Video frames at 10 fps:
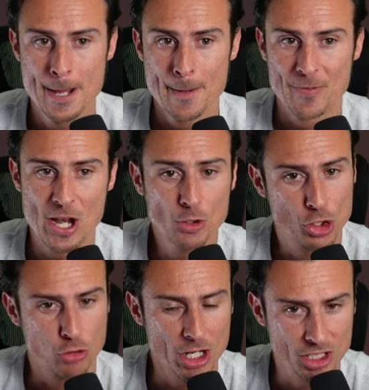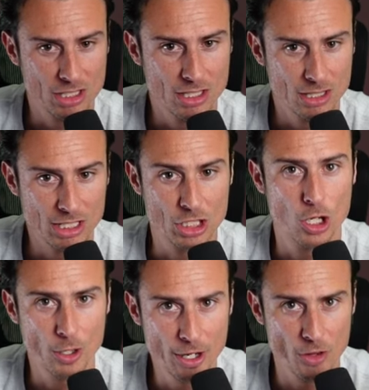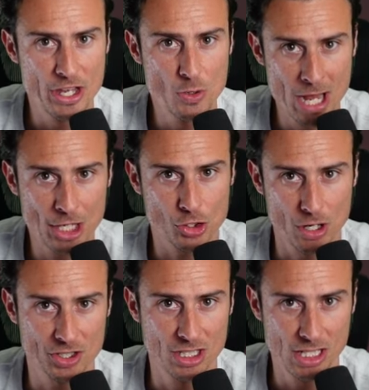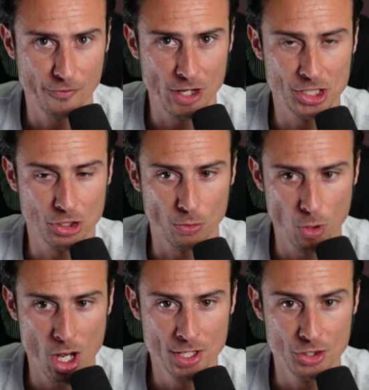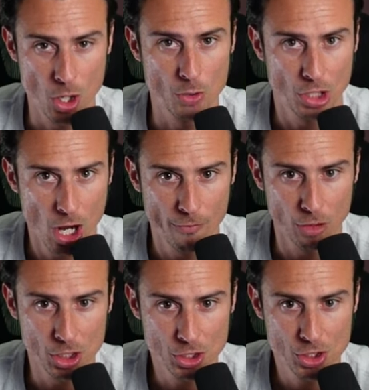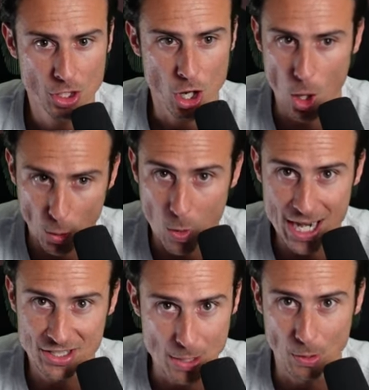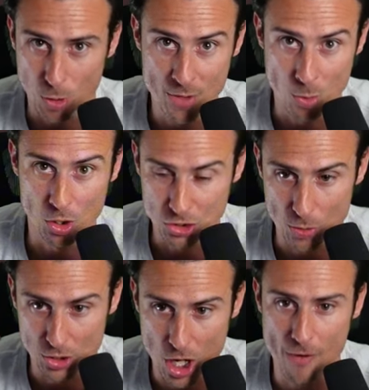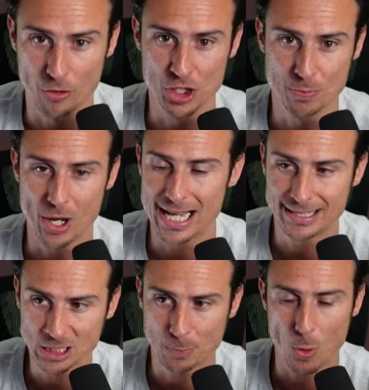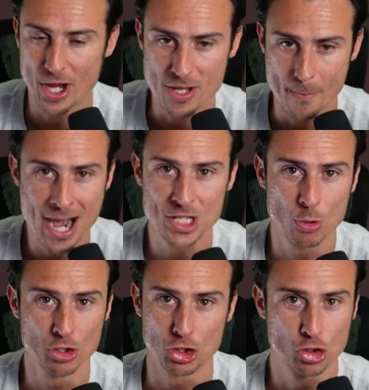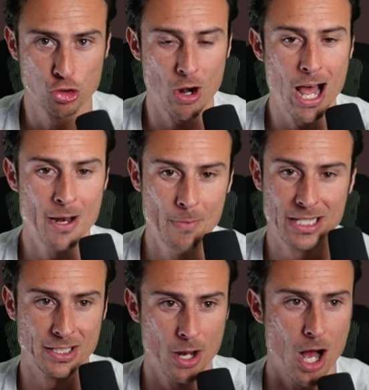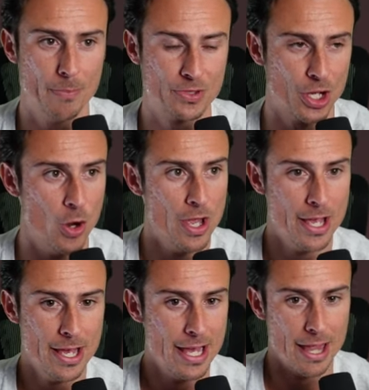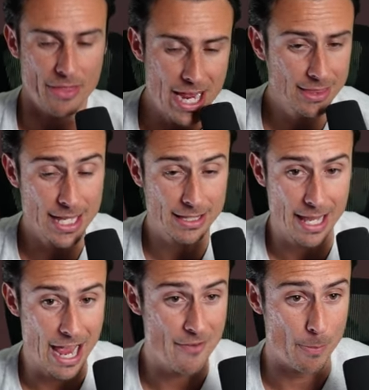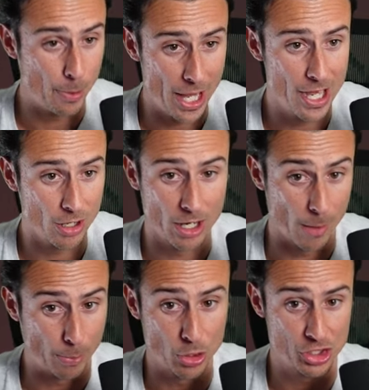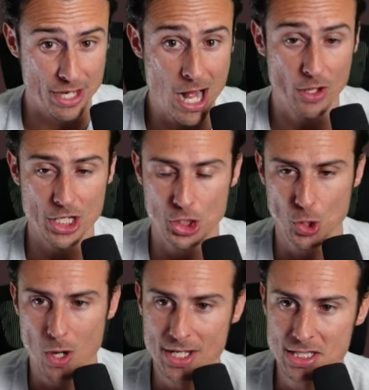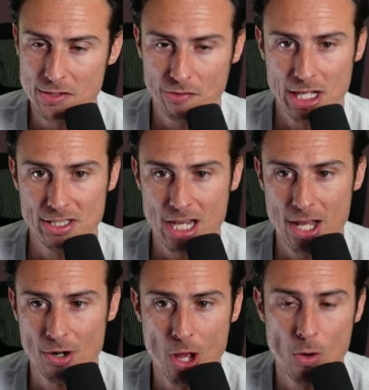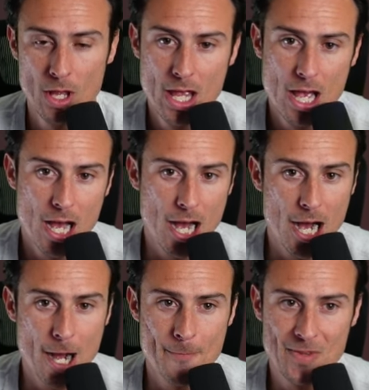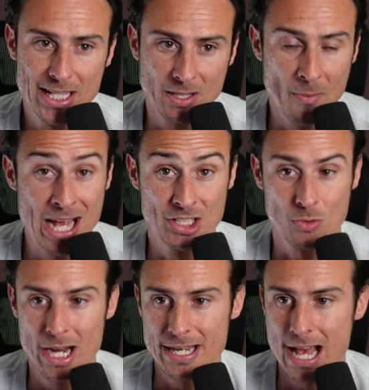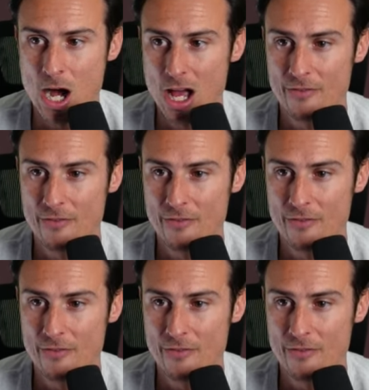It's clear they do not trust the defense to run zone coverage. Otherwise, they would run more zone coverage. But at this point, you might as well just try to mix it up. So they think they have a player, like a personnel issue on defense. I don't know. It's a mess right now. It